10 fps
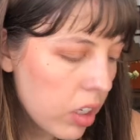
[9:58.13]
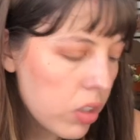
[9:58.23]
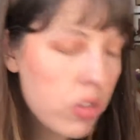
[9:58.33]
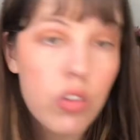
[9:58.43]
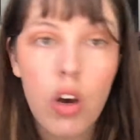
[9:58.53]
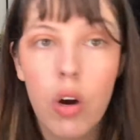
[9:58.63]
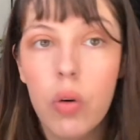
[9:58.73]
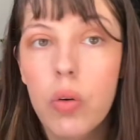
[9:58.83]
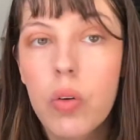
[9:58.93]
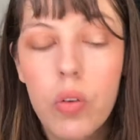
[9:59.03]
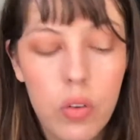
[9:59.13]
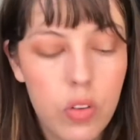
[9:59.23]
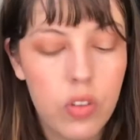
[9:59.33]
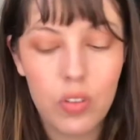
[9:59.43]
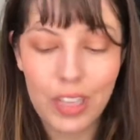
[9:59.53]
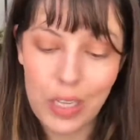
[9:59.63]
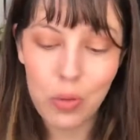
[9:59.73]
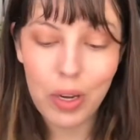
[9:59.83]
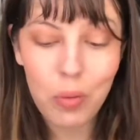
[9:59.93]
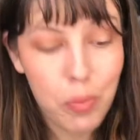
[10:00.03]
So that's
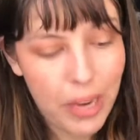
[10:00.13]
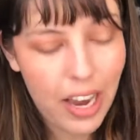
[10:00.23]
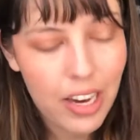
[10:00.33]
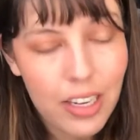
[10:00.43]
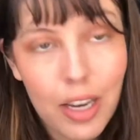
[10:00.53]
why we're back.